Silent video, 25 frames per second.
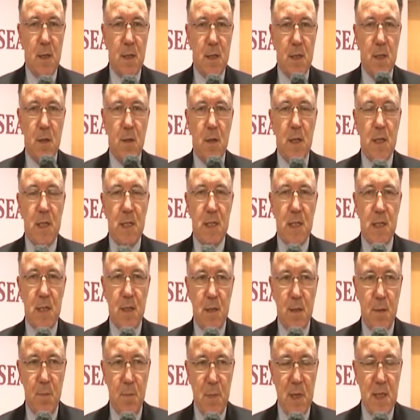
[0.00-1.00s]
So this
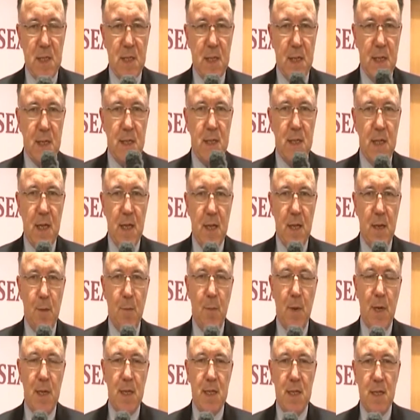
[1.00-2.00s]
meeting is taking
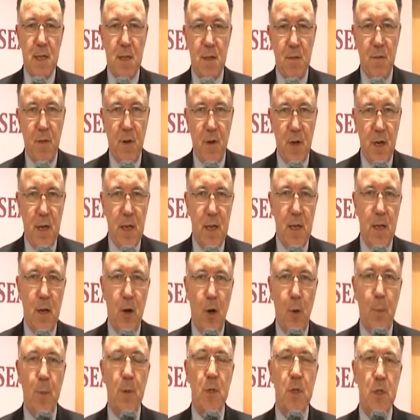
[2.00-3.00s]
place at a very
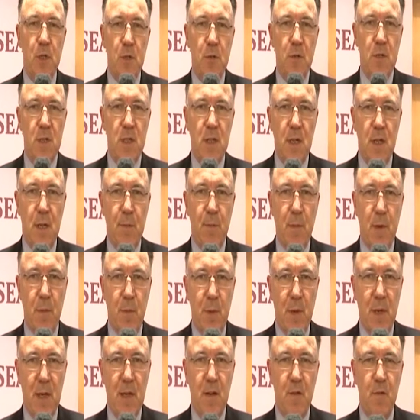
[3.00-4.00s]
opportune time, I
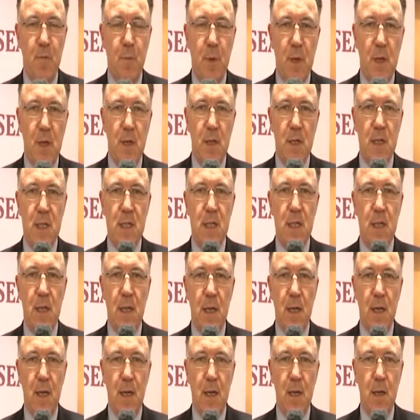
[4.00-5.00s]
believe, because
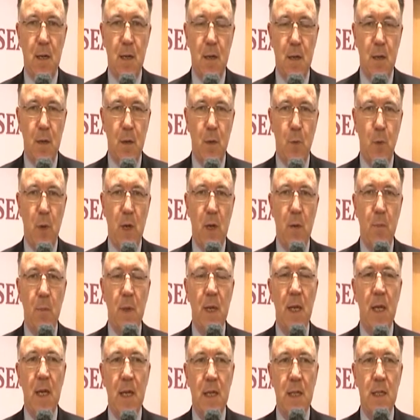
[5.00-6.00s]
we can
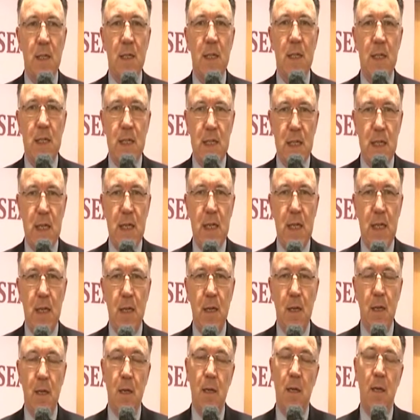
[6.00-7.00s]
begin to see
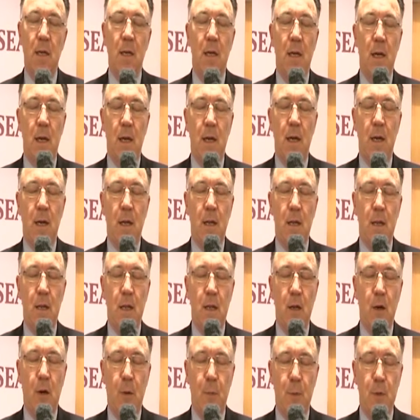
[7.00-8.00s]

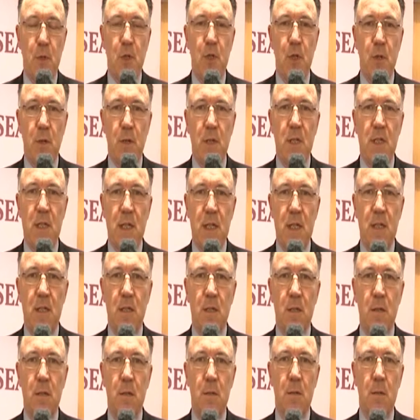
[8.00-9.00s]
the opportunity
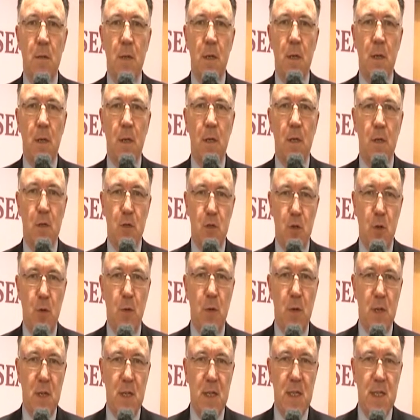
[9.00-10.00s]
to control
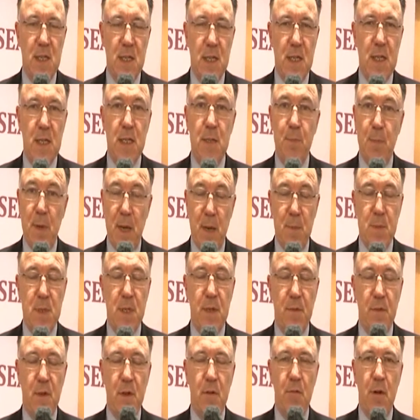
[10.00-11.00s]
a disease, perhaps
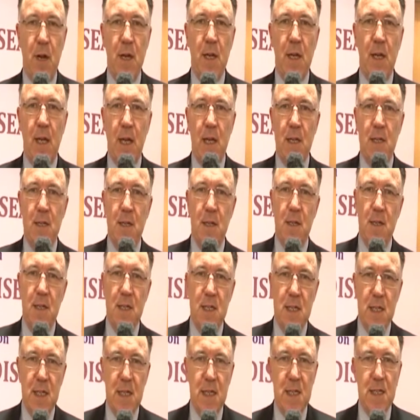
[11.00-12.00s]
even eradicate a
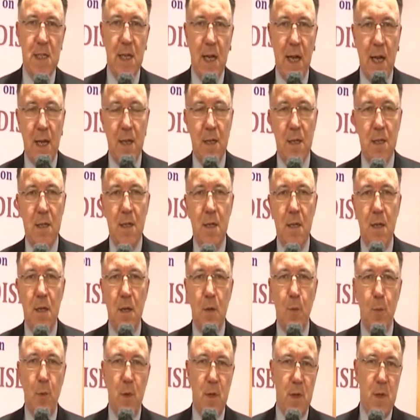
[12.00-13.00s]
disease, and
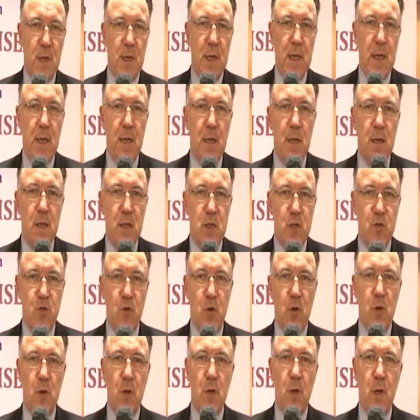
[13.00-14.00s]
with a
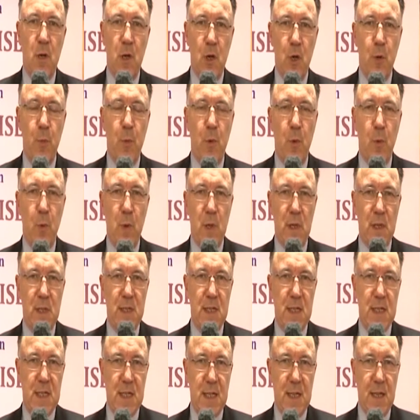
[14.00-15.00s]
strong global will
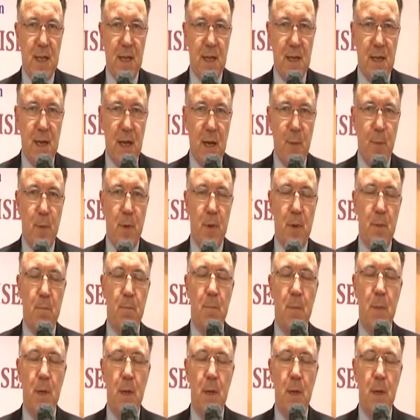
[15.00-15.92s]
to see that happen.